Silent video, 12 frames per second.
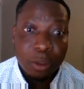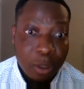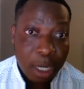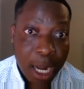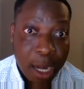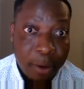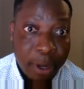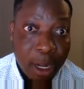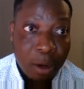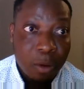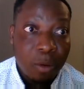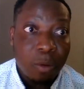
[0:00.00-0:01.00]
is your
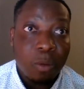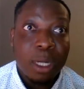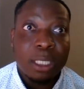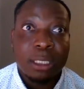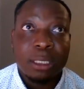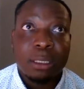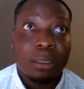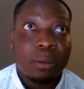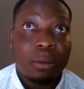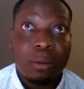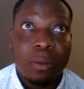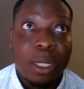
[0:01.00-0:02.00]
career goal?
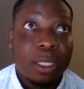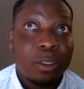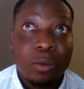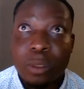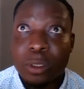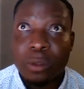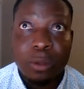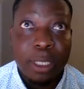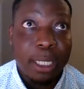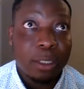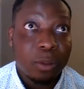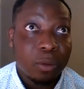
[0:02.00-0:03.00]
Where do you want to
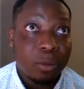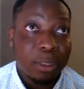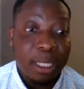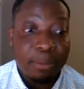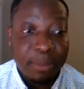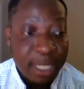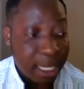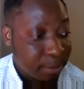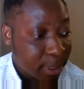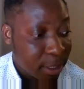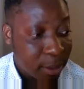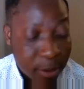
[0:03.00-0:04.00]
get to?
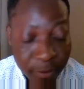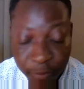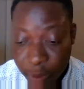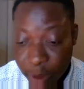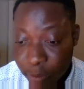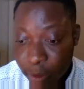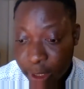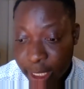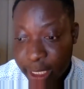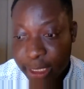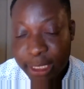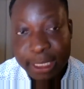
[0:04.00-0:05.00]
Sometimes a lot of people
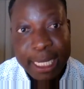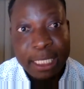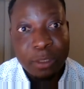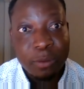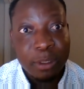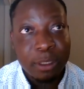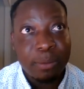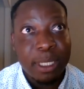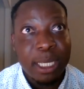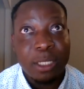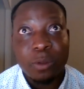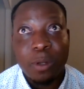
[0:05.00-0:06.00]
get in touch with
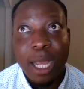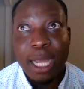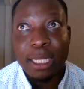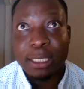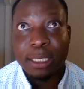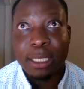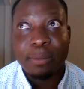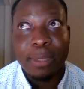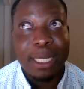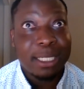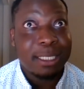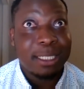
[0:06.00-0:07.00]
me and you ask
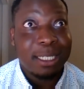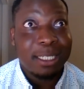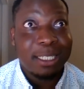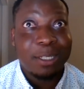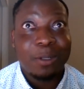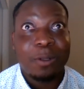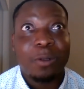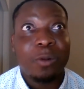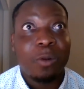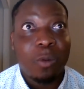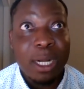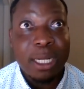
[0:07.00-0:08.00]
them and they don't know
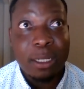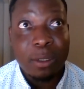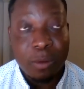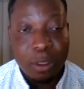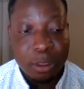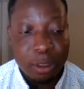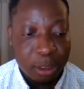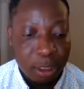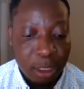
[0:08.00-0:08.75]
what they want.